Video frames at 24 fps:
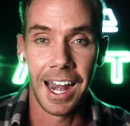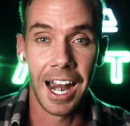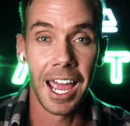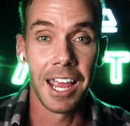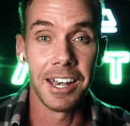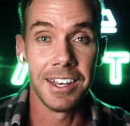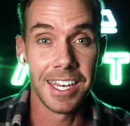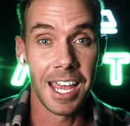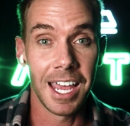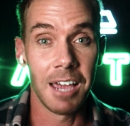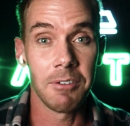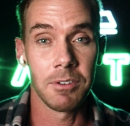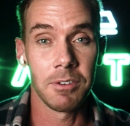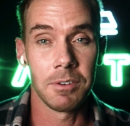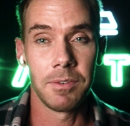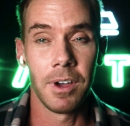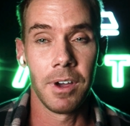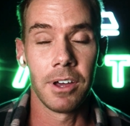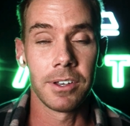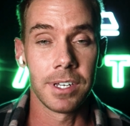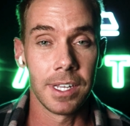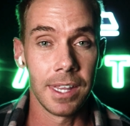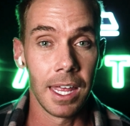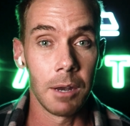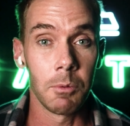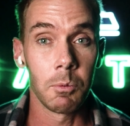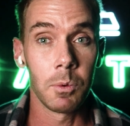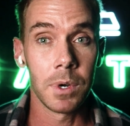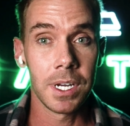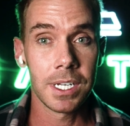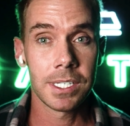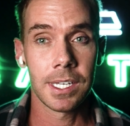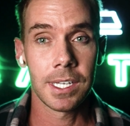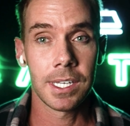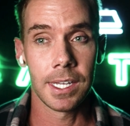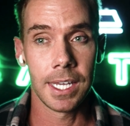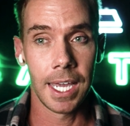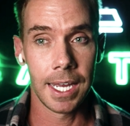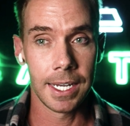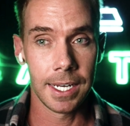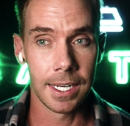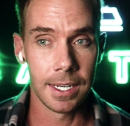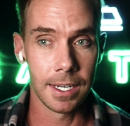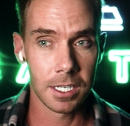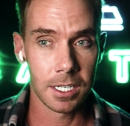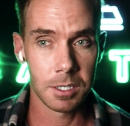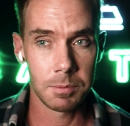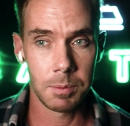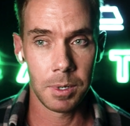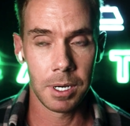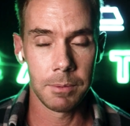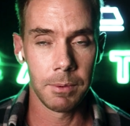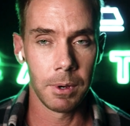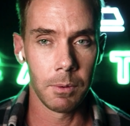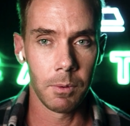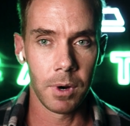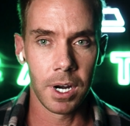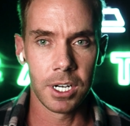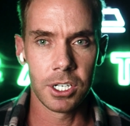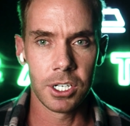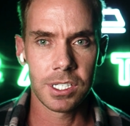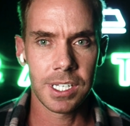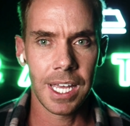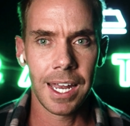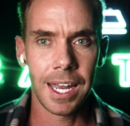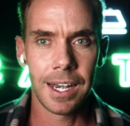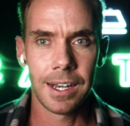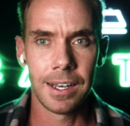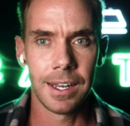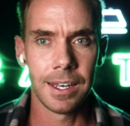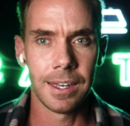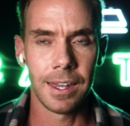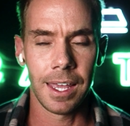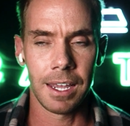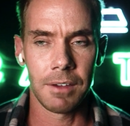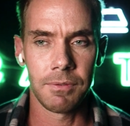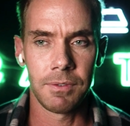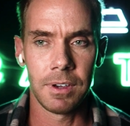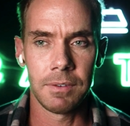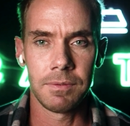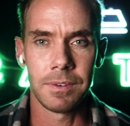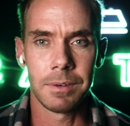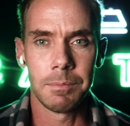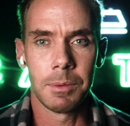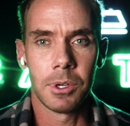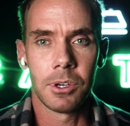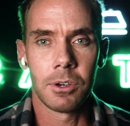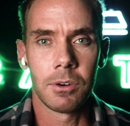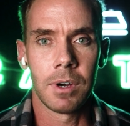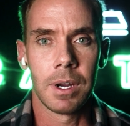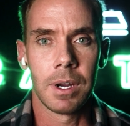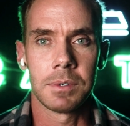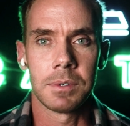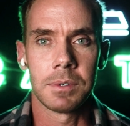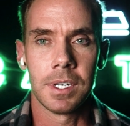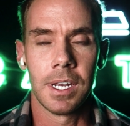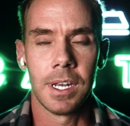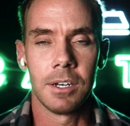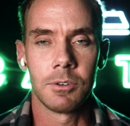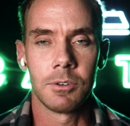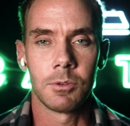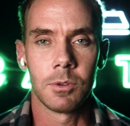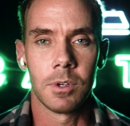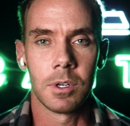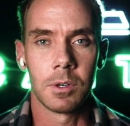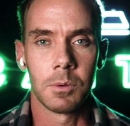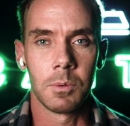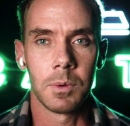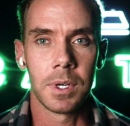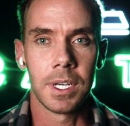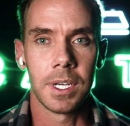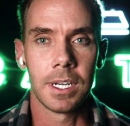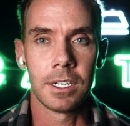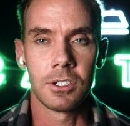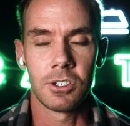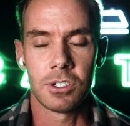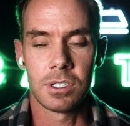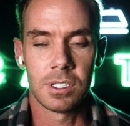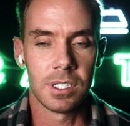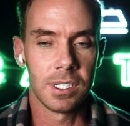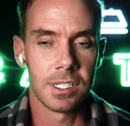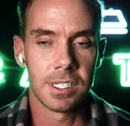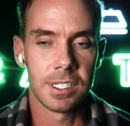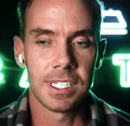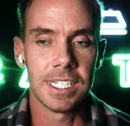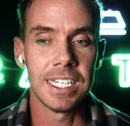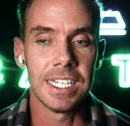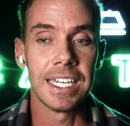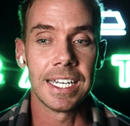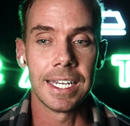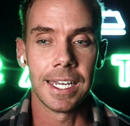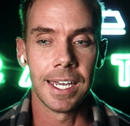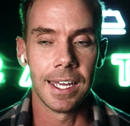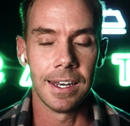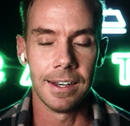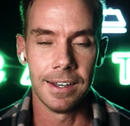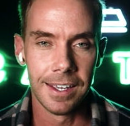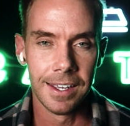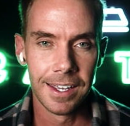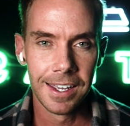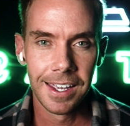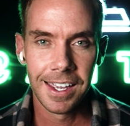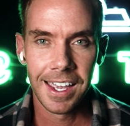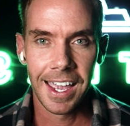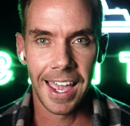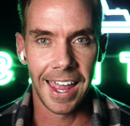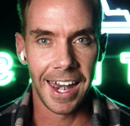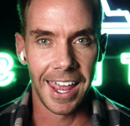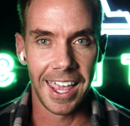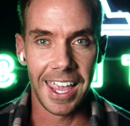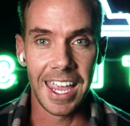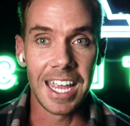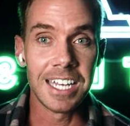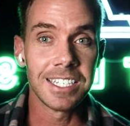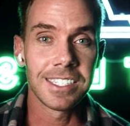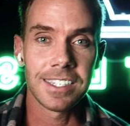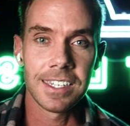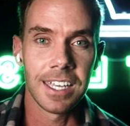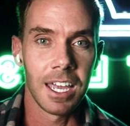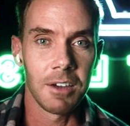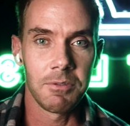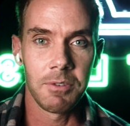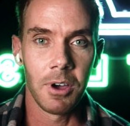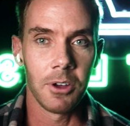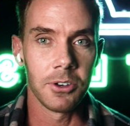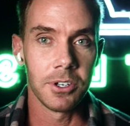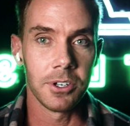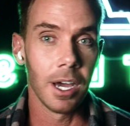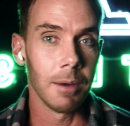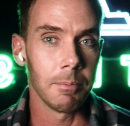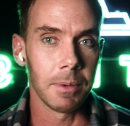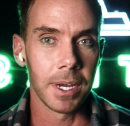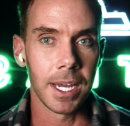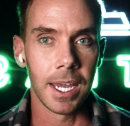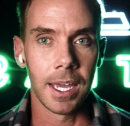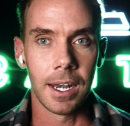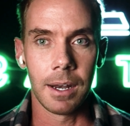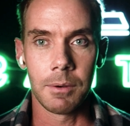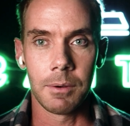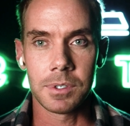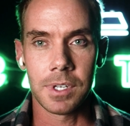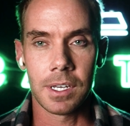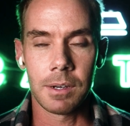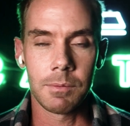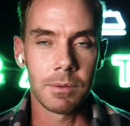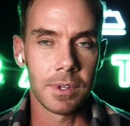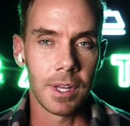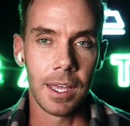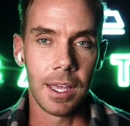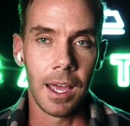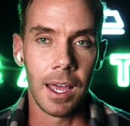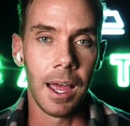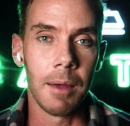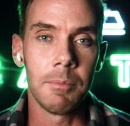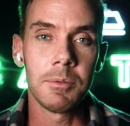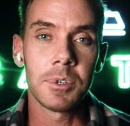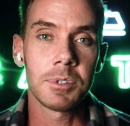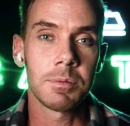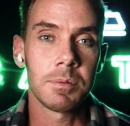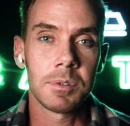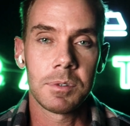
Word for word: And I definitely felt it. And then recently I did an experiment where I just added in like 50 milligrams of nandrolone a week just to see again and I, instantly I felt dumb again. I was like, I'm